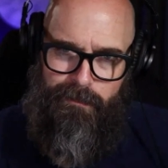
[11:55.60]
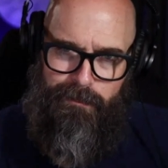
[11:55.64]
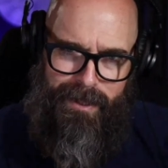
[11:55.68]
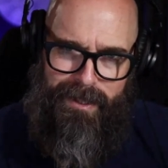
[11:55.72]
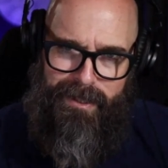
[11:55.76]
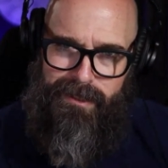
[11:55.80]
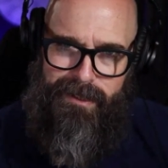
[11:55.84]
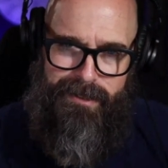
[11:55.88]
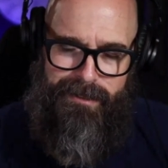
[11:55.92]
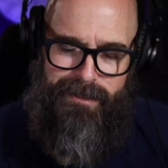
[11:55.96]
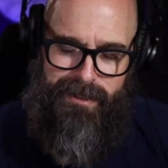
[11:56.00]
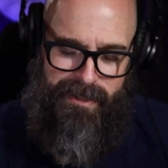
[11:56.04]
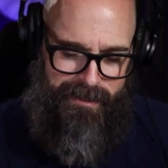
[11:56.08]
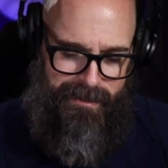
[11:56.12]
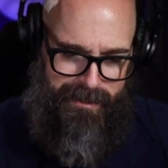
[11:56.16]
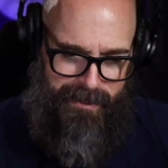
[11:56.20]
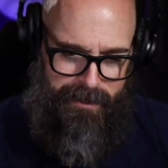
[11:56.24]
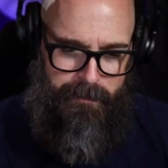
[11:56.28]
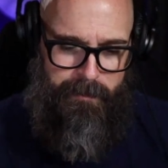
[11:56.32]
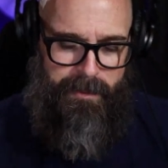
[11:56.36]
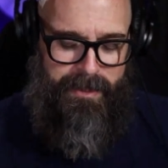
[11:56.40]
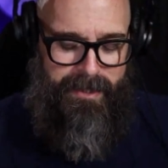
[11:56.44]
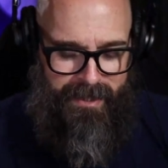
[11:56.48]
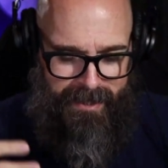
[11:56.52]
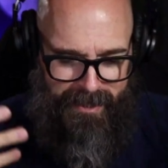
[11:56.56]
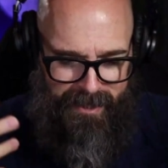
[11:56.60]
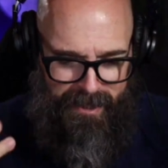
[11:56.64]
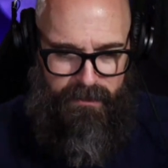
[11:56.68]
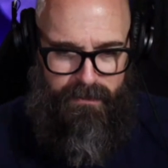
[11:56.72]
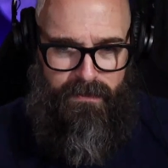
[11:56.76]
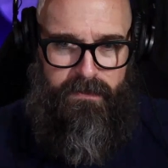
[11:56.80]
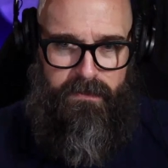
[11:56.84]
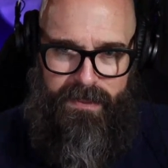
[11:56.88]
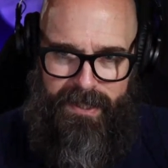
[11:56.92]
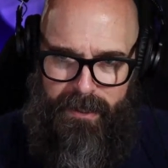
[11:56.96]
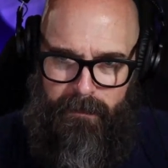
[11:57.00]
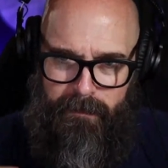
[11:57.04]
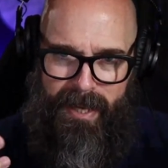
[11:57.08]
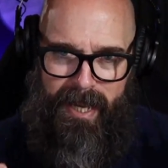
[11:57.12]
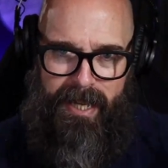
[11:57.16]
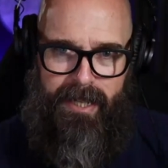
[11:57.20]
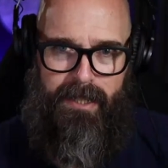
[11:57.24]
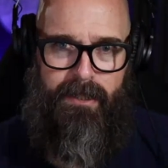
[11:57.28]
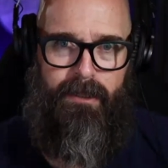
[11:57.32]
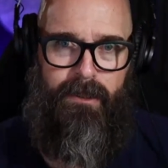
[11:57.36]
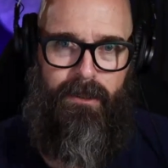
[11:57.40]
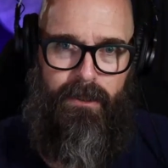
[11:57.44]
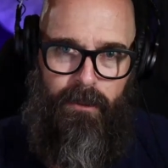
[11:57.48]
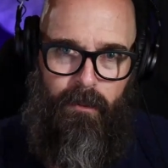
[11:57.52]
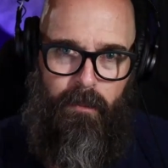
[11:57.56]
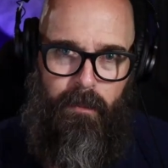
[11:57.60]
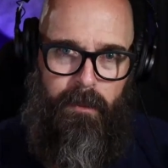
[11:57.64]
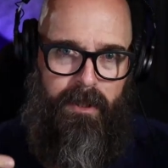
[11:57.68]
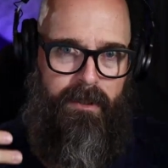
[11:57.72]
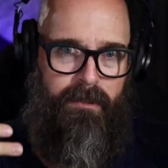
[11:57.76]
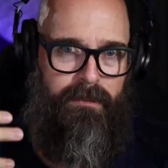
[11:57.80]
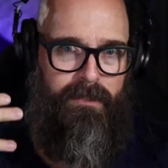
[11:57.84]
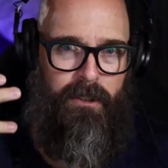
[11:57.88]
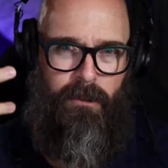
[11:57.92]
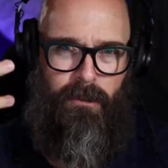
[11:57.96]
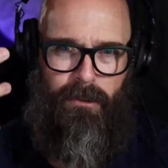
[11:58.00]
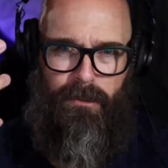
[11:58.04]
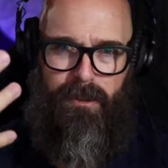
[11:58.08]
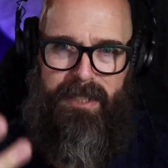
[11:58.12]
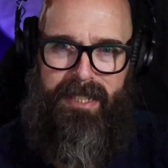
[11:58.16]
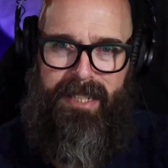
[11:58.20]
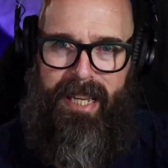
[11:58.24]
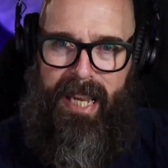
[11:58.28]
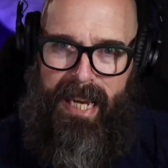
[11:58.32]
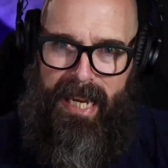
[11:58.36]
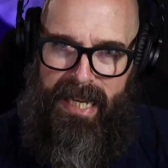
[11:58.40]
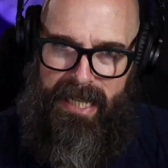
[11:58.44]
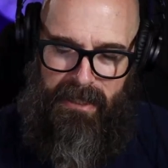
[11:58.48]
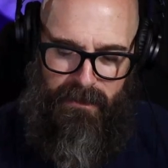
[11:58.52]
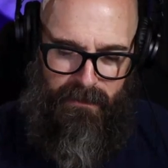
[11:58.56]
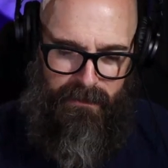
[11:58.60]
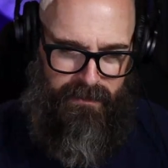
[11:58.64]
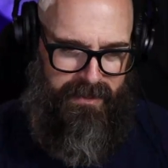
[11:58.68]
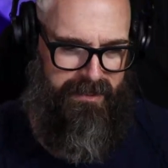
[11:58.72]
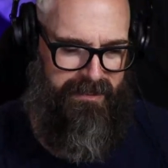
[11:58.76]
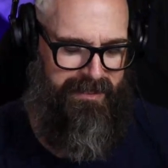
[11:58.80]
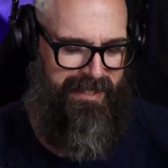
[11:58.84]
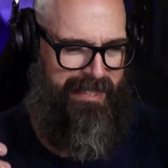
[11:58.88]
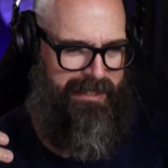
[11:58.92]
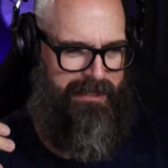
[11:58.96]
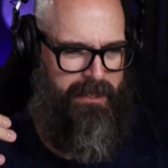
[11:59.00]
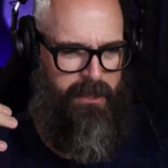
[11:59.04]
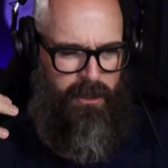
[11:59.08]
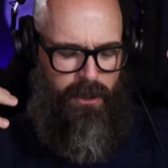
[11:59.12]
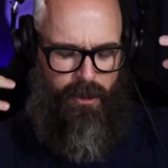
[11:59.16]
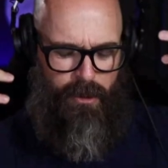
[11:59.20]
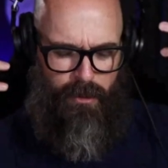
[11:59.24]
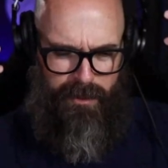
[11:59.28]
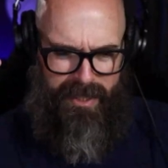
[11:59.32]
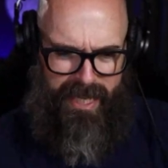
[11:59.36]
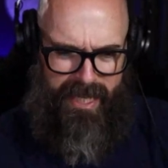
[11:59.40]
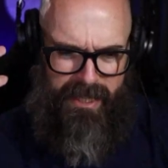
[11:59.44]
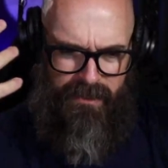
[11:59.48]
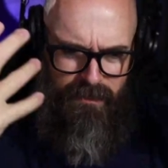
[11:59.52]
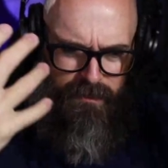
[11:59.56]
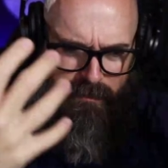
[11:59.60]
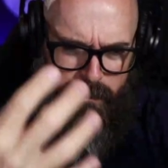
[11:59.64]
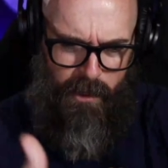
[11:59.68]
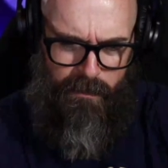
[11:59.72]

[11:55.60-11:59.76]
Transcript: pun intended, but a feedback loop of creative. It's like this creative